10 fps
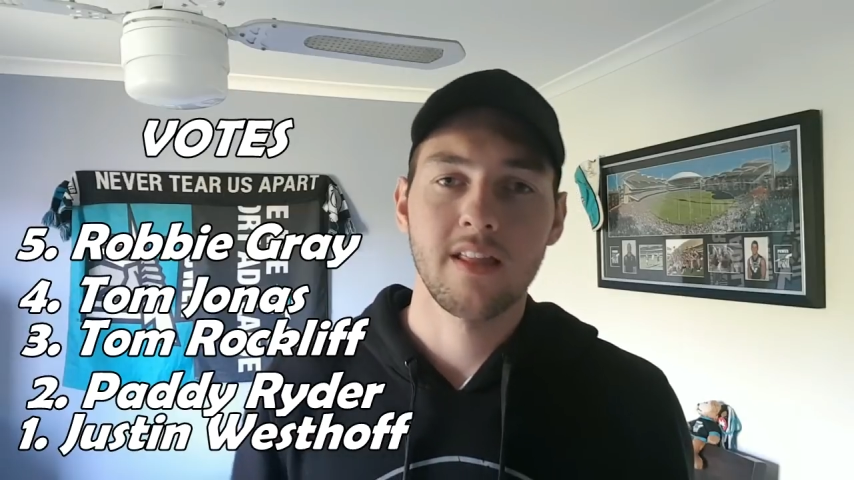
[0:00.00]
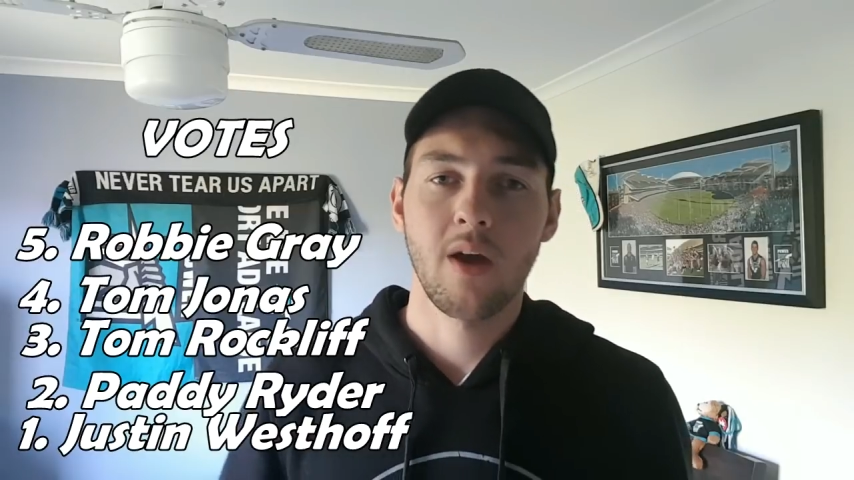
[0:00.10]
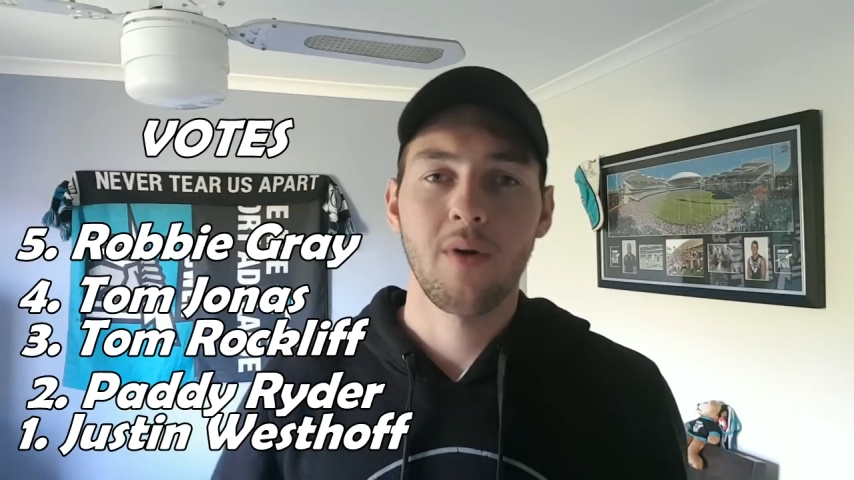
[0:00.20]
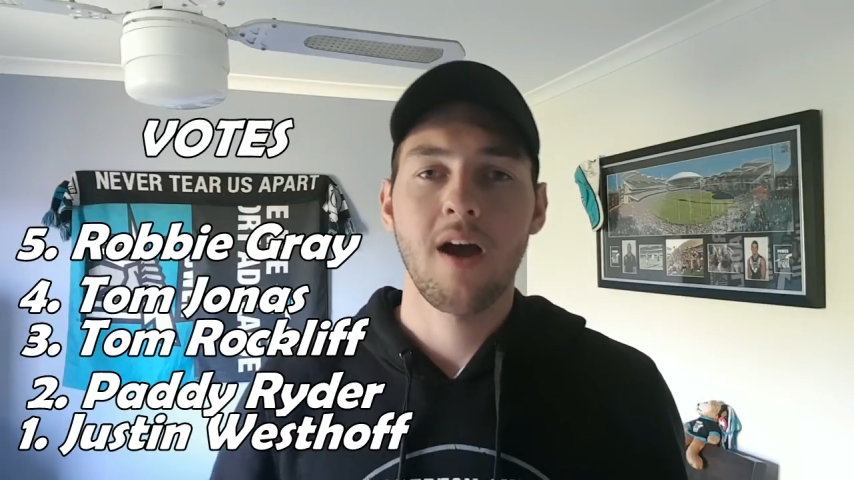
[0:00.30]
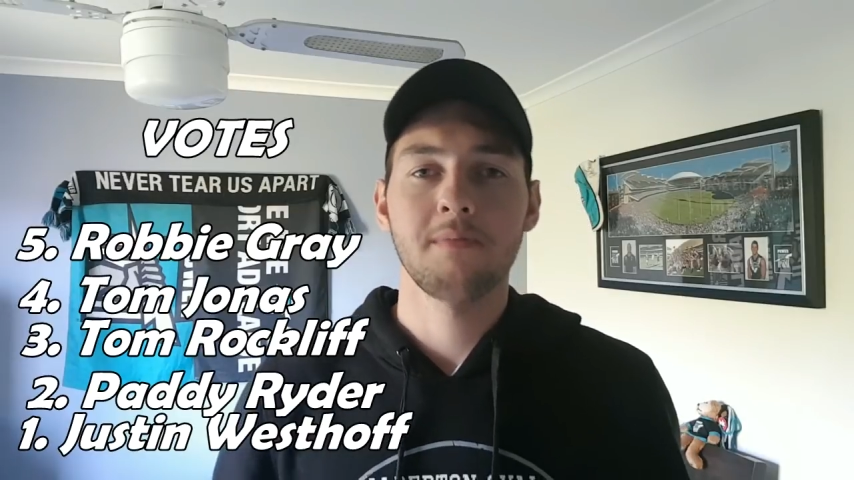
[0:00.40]
They
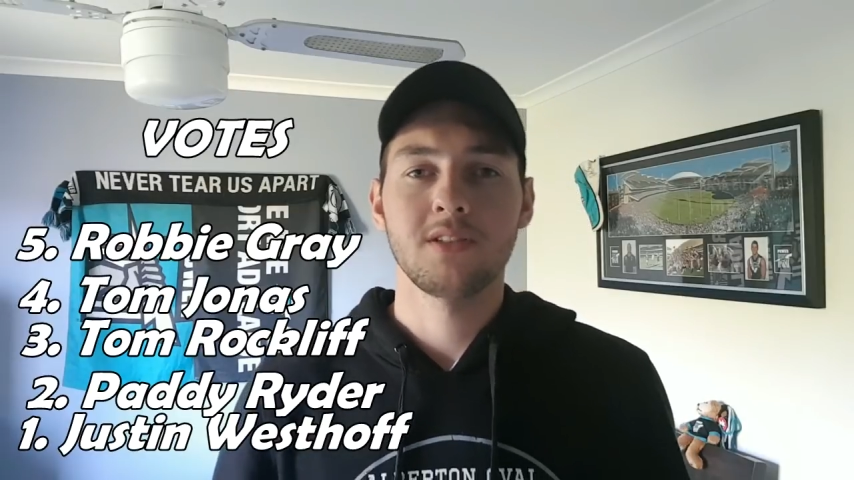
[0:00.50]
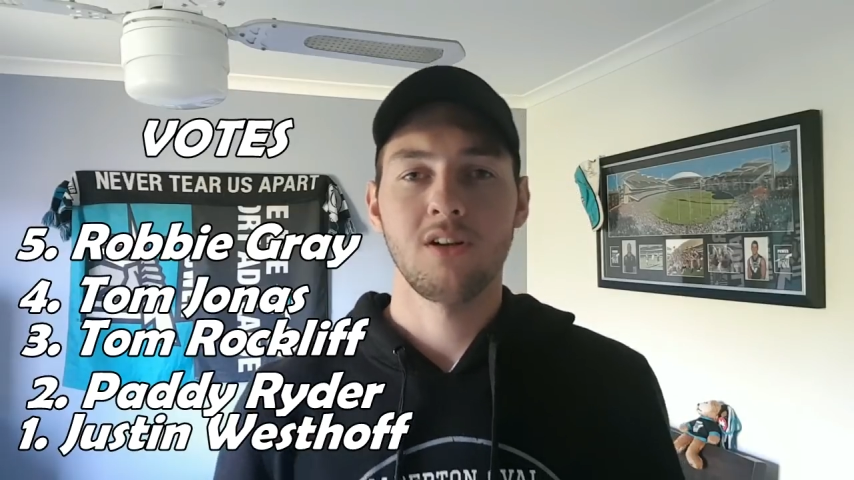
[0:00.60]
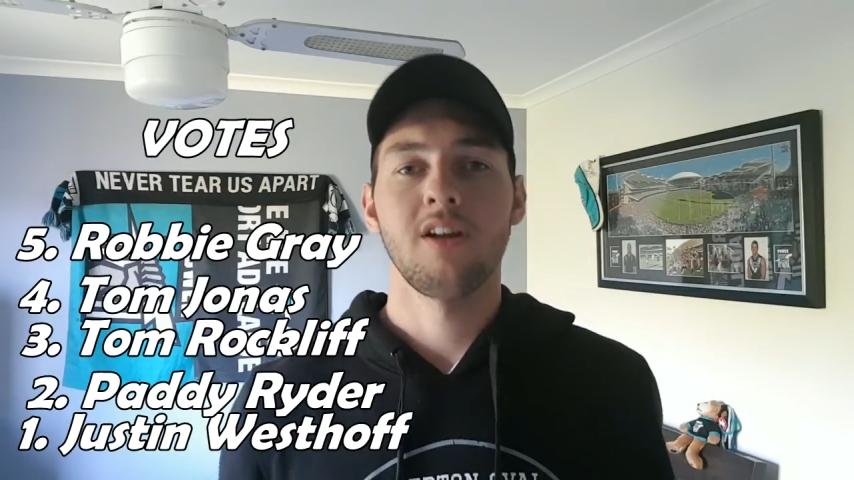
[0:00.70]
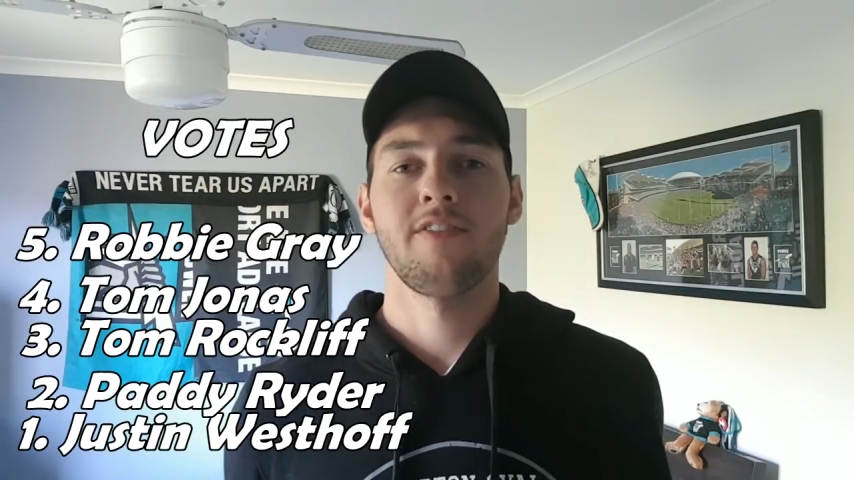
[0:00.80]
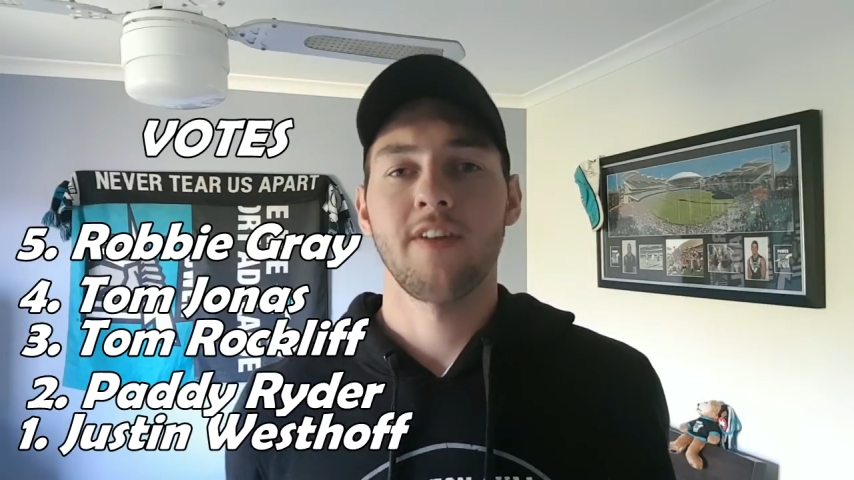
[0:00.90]
were
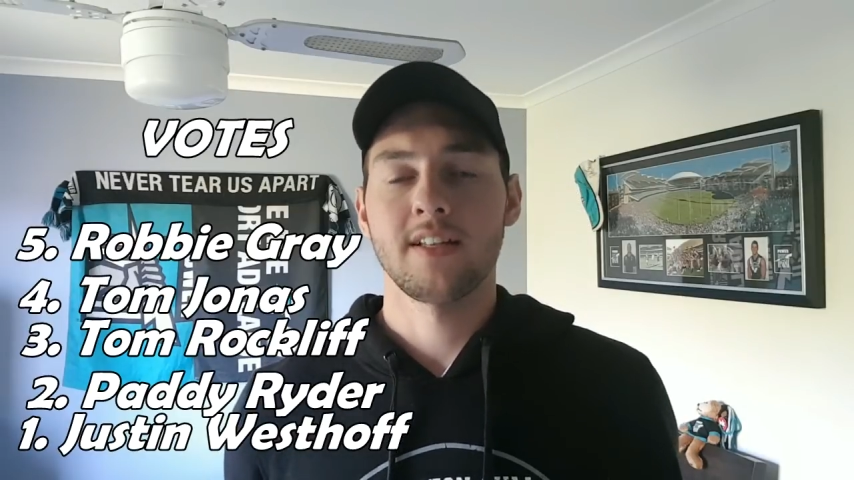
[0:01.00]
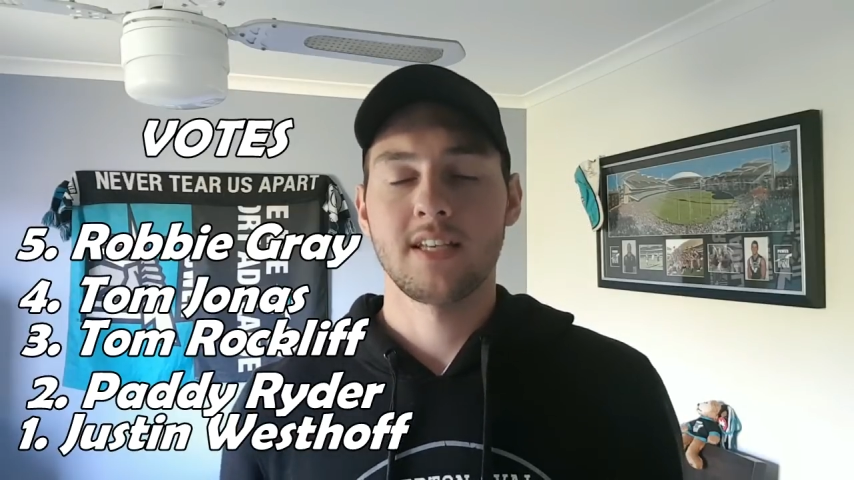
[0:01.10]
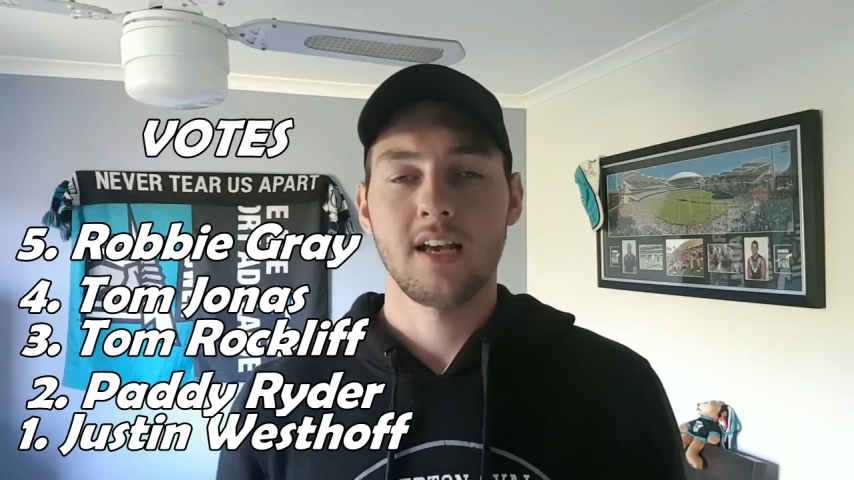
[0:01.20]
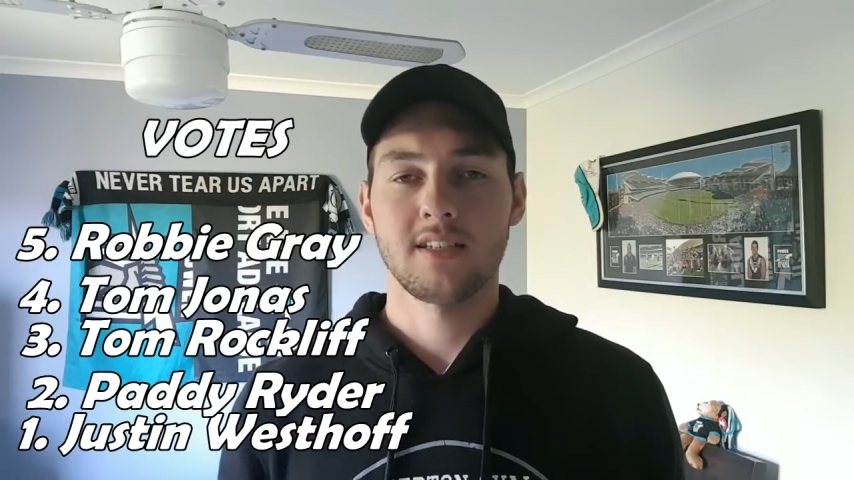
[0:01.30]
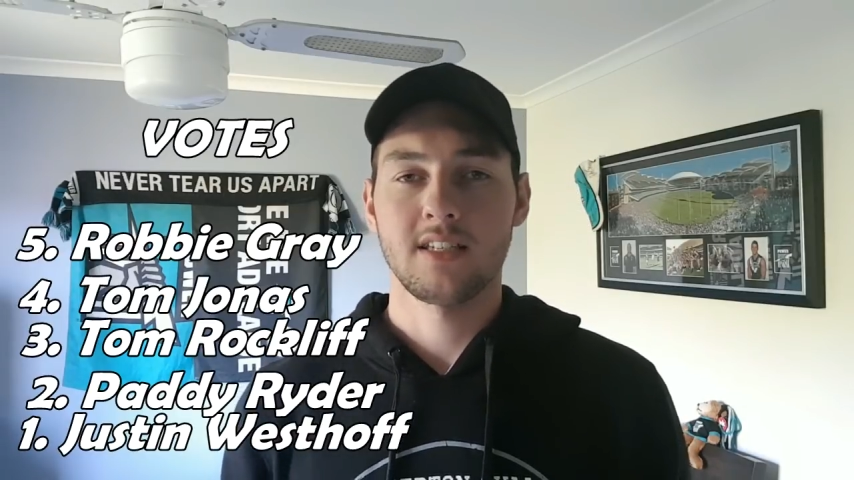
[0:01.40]
absolutely
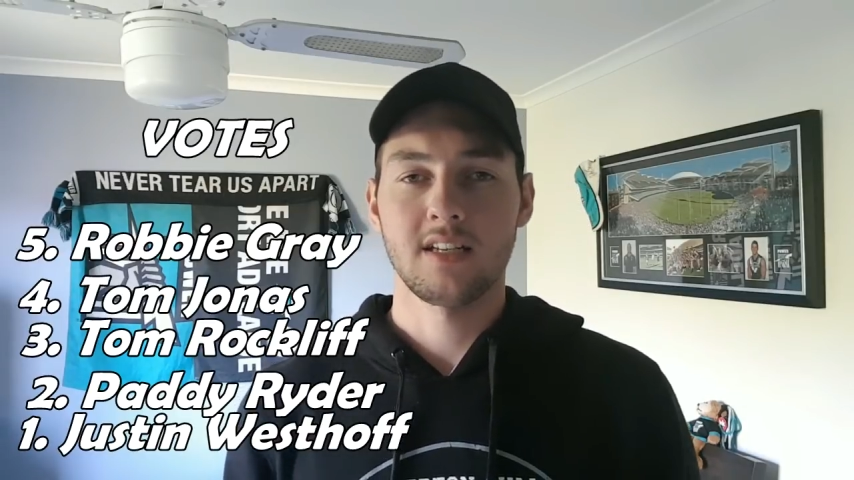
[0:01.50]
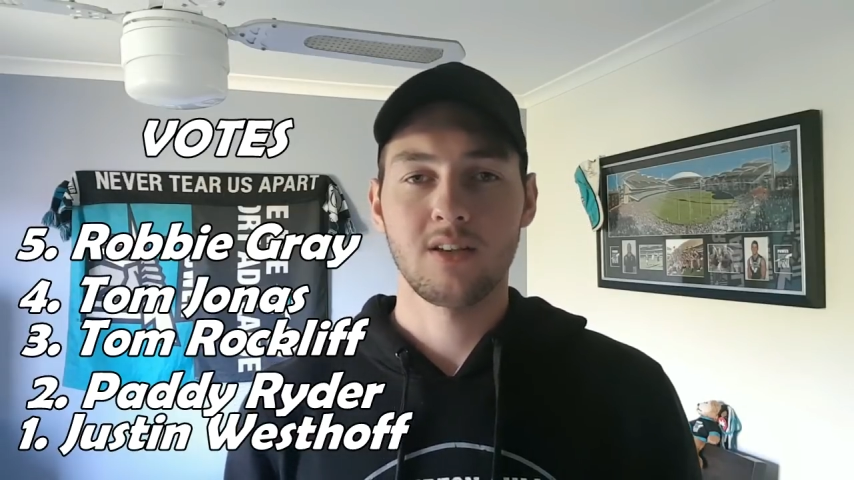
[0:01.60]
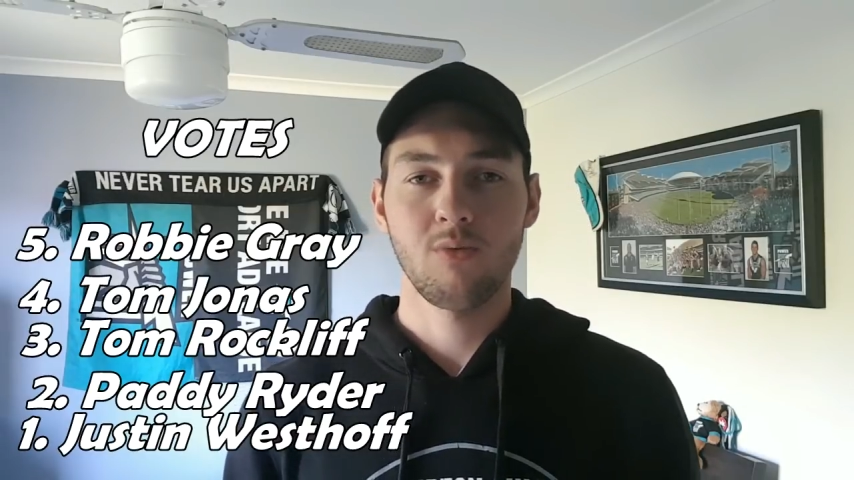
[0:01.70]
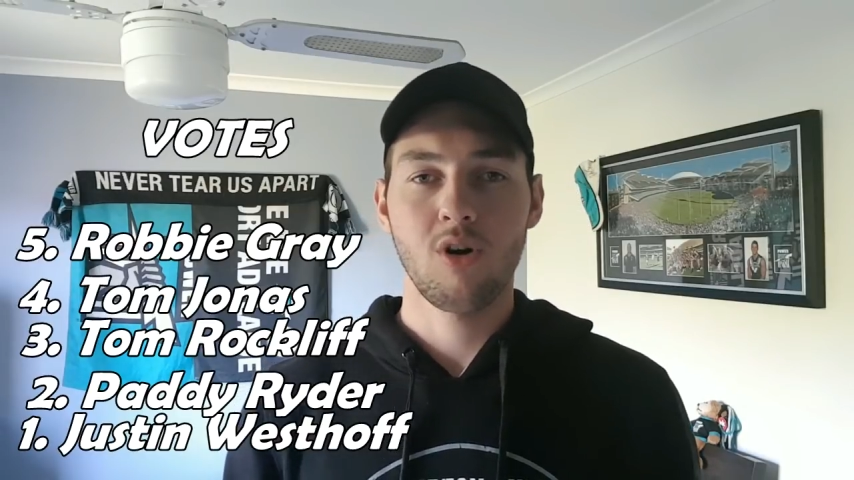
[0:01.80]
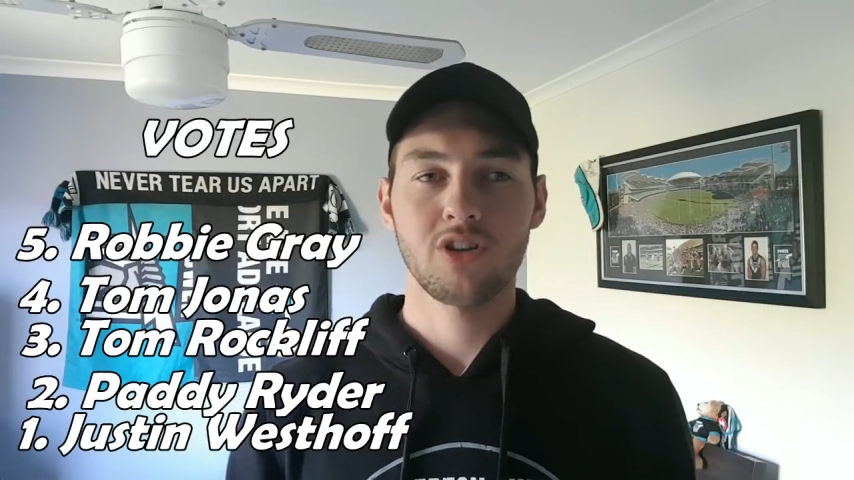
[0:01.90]
fantastic to
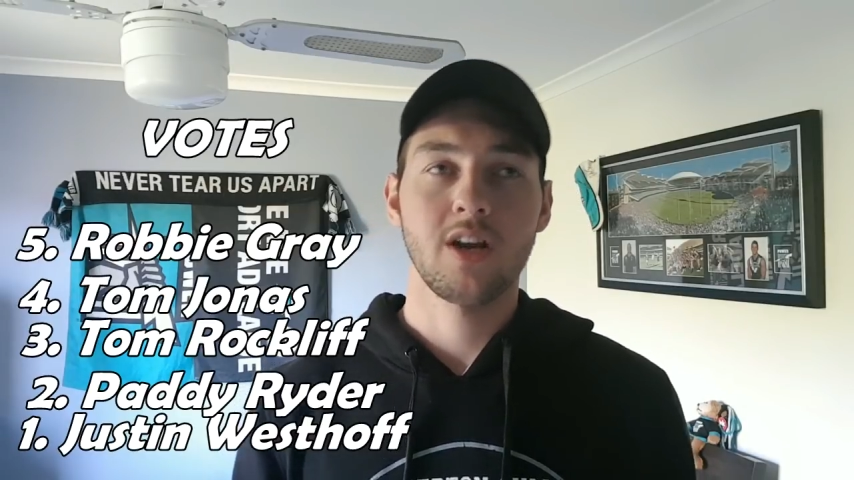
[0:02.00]
watch.